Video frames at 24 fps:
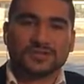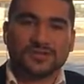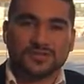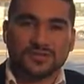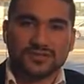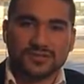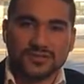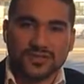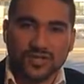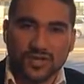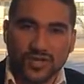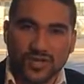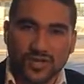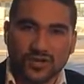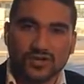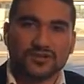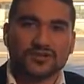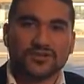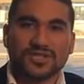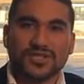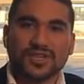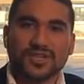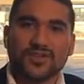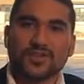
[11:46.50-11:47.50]
so
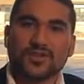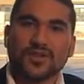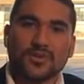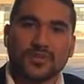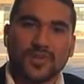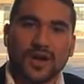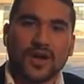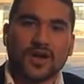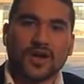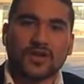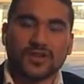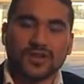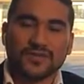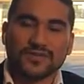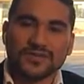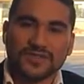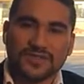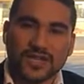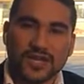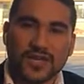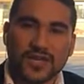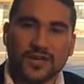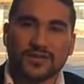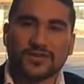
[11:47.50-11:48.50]
secure about
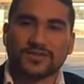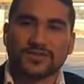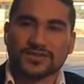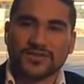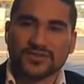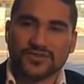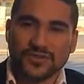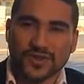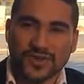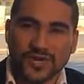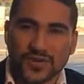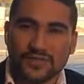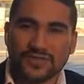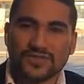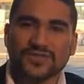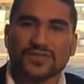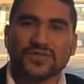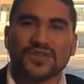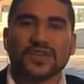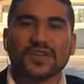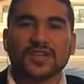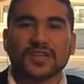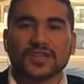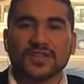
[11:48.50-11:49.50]
himself, his dreams.
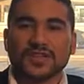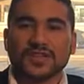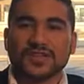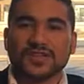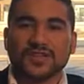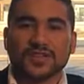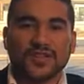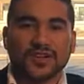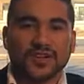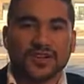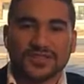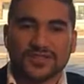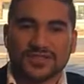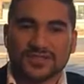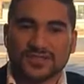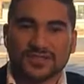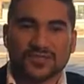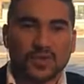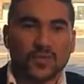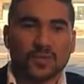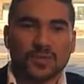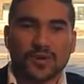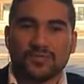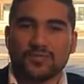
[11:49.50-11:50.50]
It's
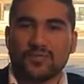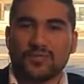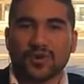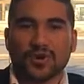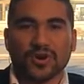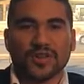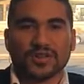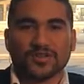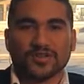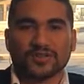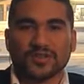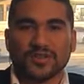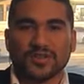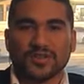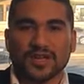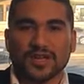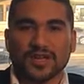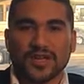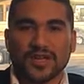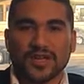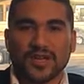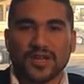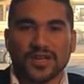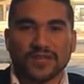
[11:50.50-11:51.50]
super important.
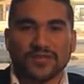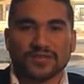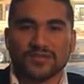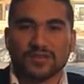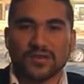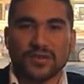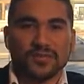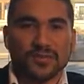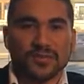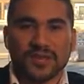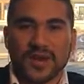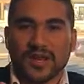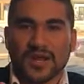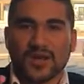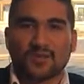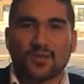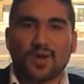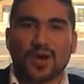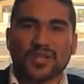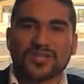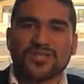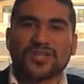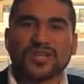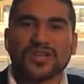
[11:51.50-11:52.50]
Like, to everybody
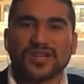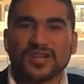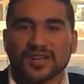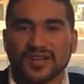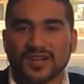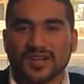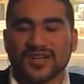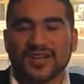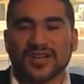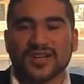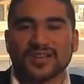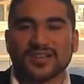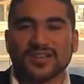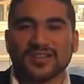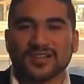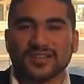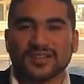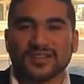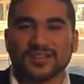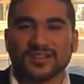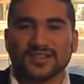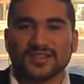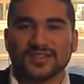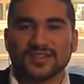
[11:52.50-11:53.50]
watching here, like,
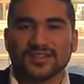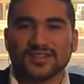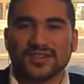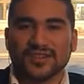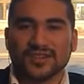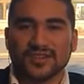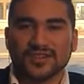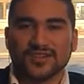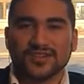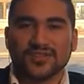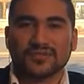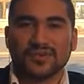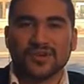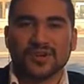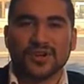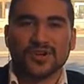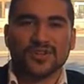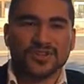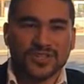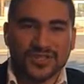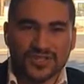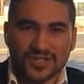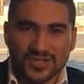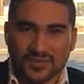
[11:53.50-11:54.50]
we all
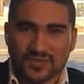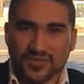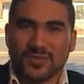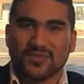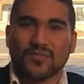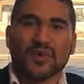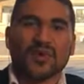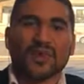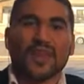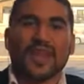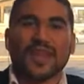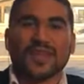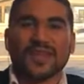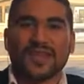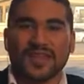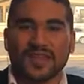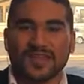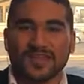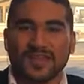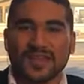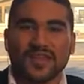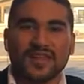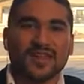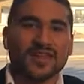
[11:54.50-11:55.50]
need to be more like
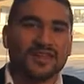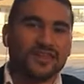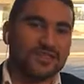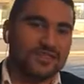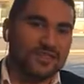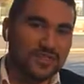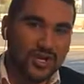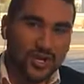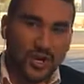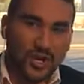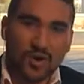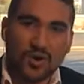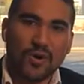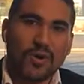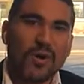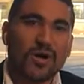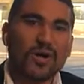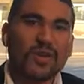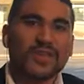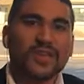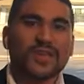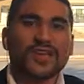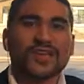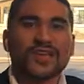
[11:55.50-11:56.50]
Nathyn and just go
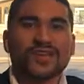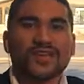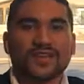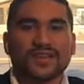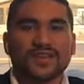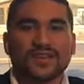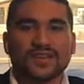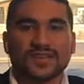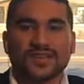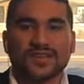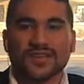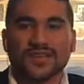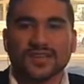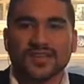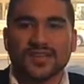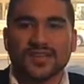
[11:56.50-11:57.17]
all in and